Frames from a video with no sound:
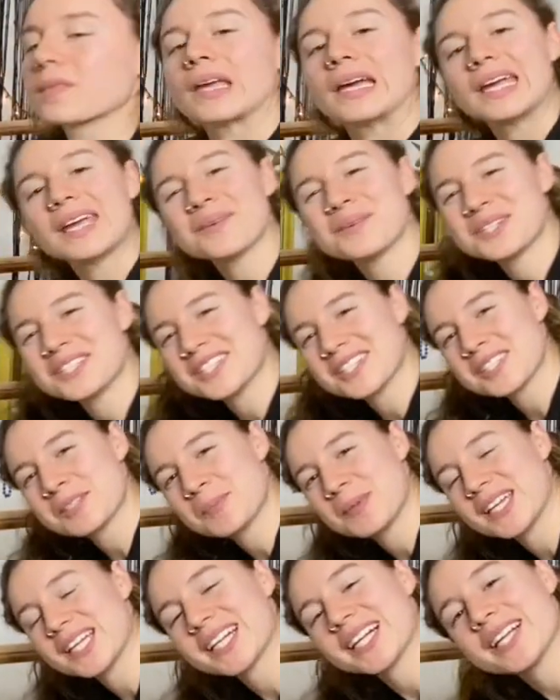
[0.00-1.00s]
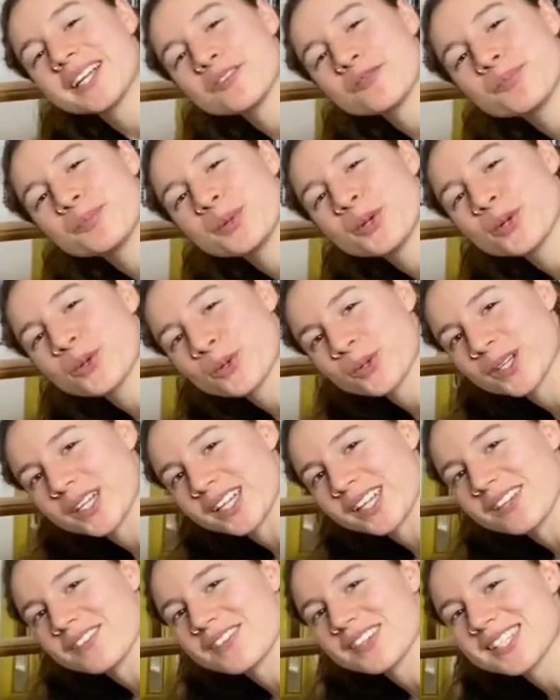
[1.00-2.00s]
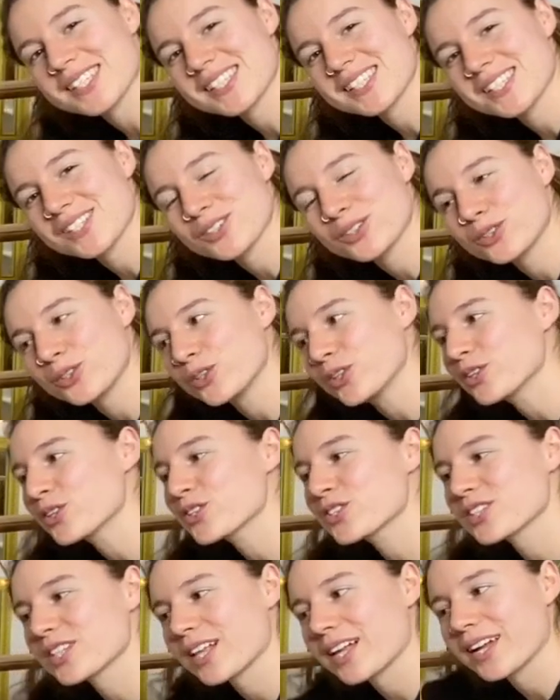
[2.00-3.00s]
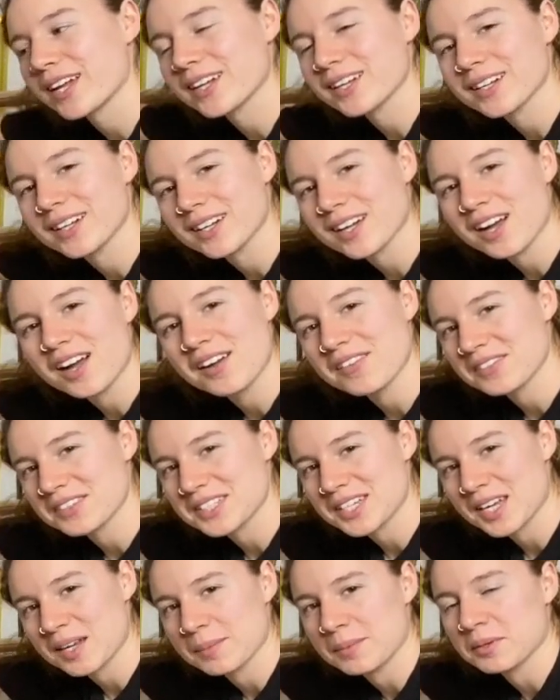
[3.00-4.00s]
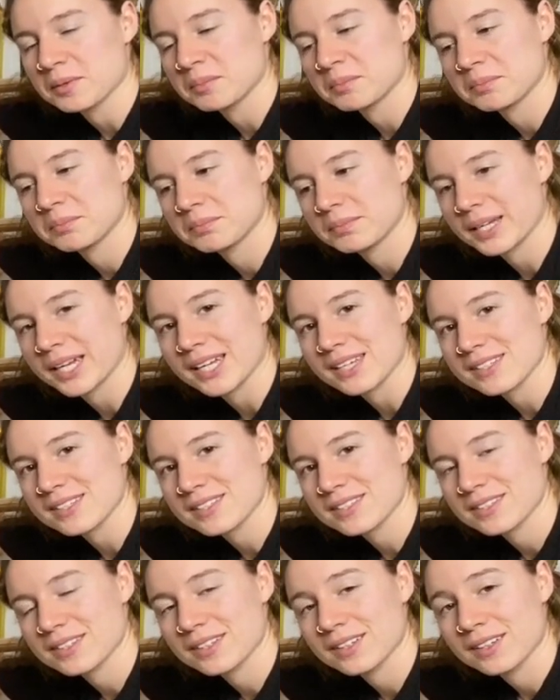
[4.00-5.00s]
it would just be kind of boring if it still looked like a coffee table base.